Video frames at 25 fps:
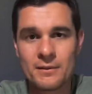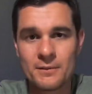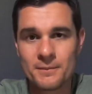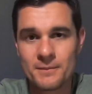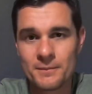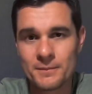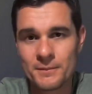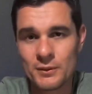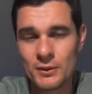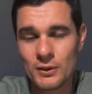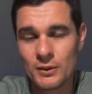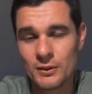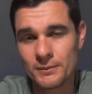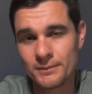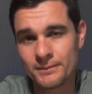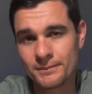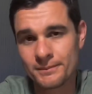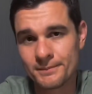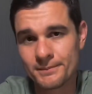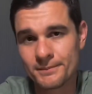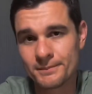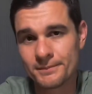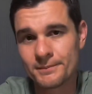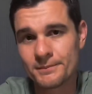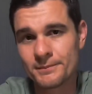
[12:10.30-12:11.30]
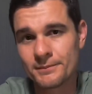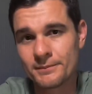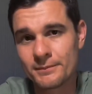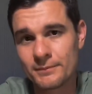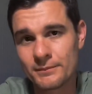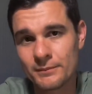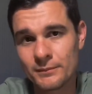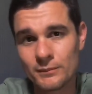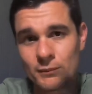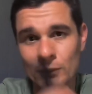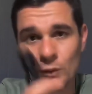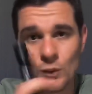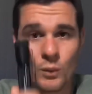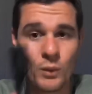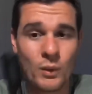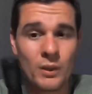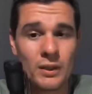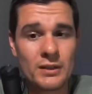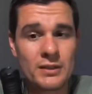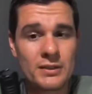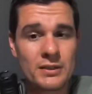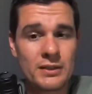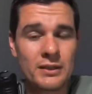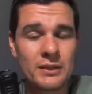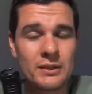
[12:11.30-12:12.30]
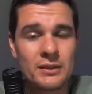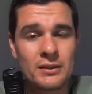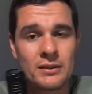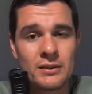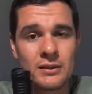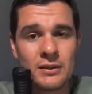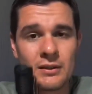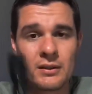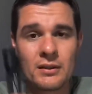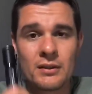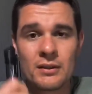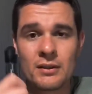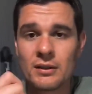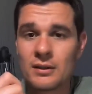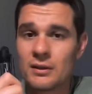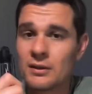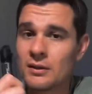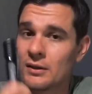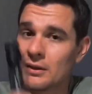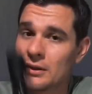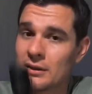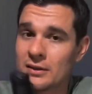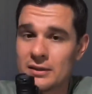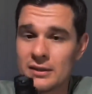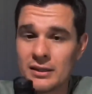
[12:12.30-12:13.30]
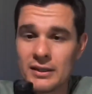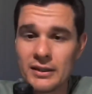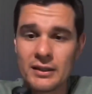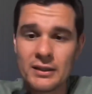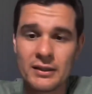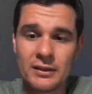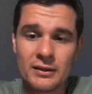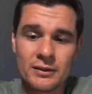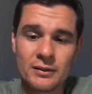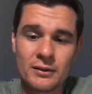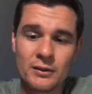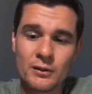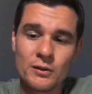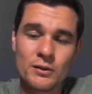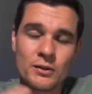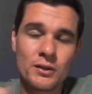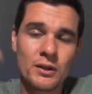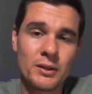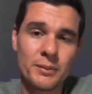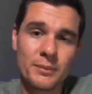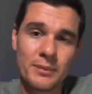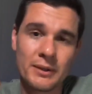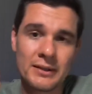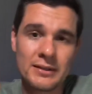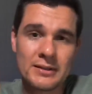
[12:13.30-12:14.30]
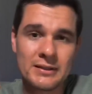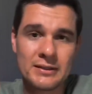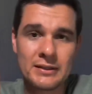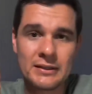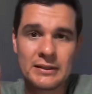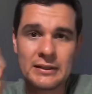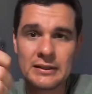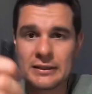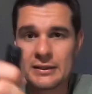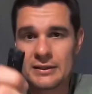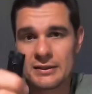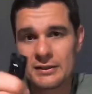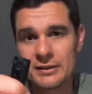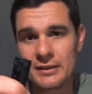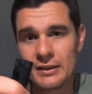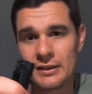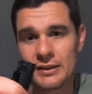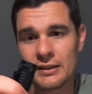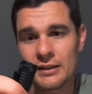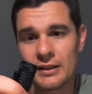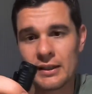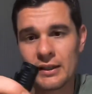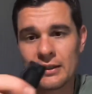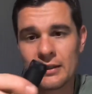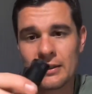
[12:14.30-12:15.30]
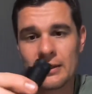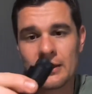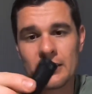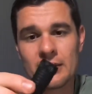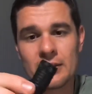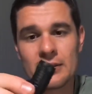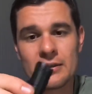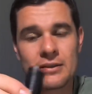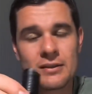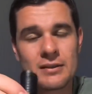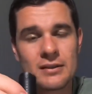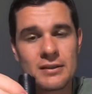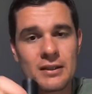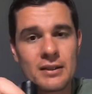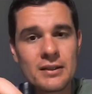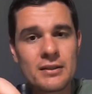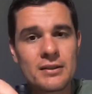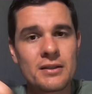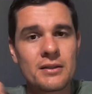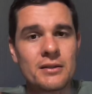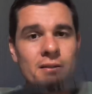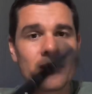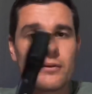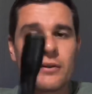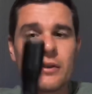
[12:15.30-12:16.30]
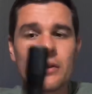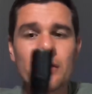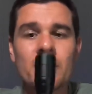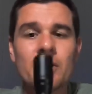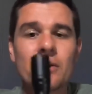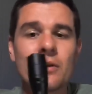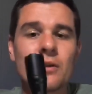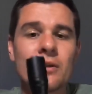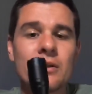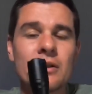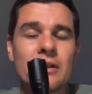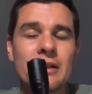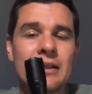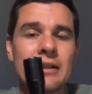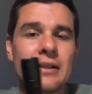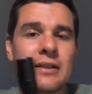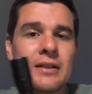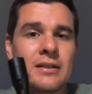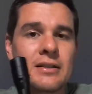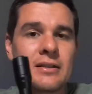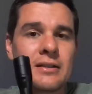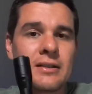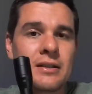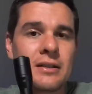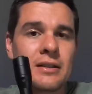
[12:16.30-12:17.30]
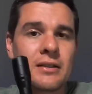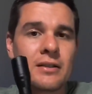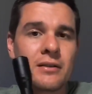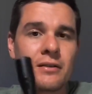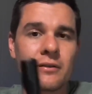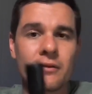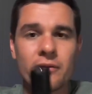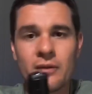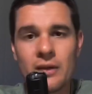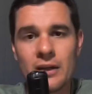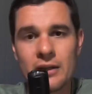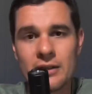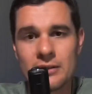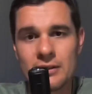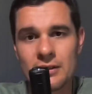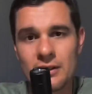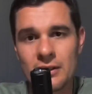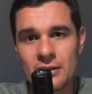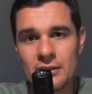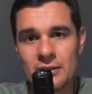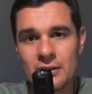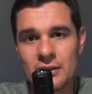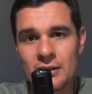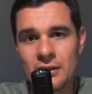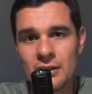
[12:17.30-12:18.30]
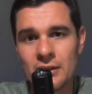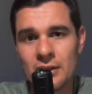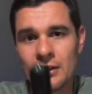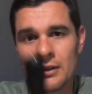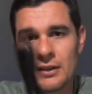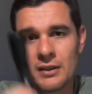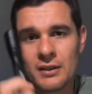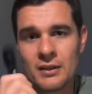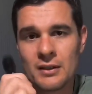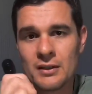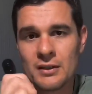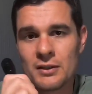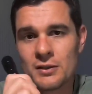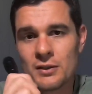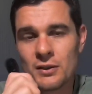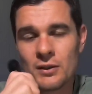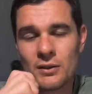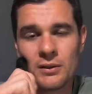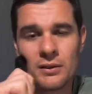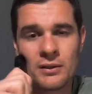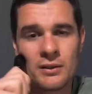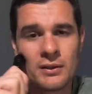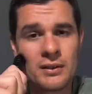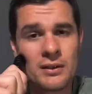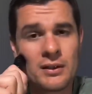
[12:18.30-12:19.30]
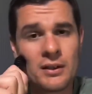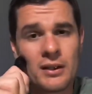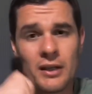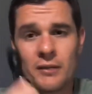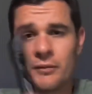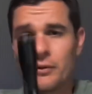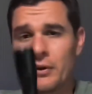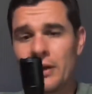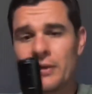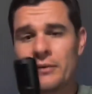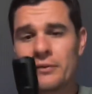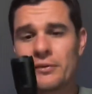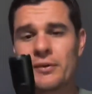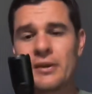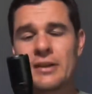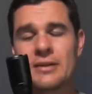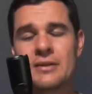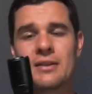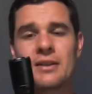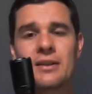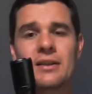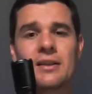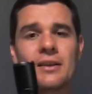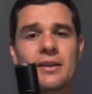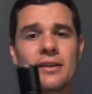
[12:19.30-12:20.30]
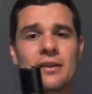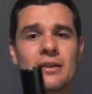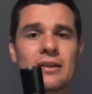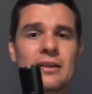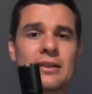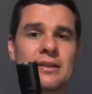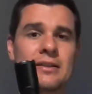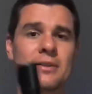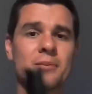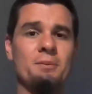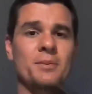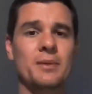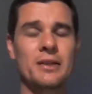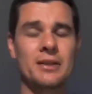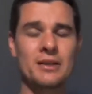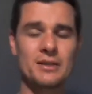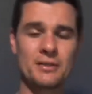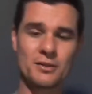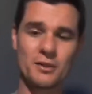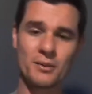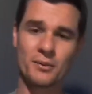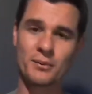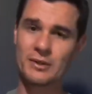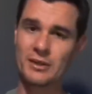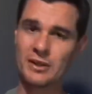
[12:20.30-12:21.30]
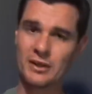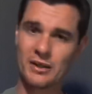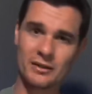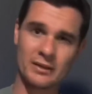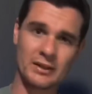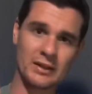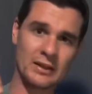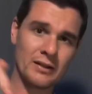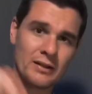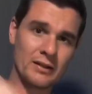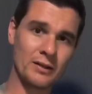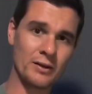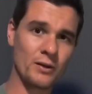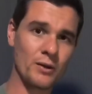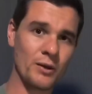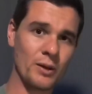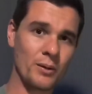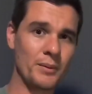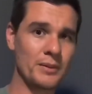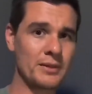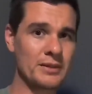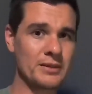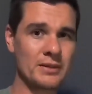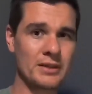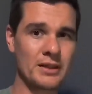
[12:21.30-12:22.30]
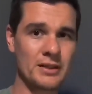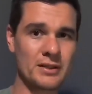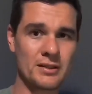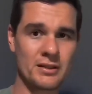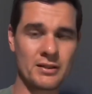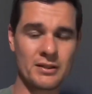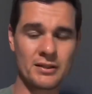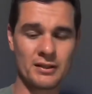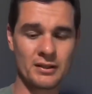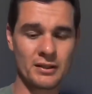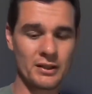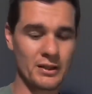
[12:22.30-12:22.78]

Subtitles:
So quality is there, controllability is there. I think this is actually a very good EDC flashlight. So if you have a flashlight like this, please comment down in the comment section.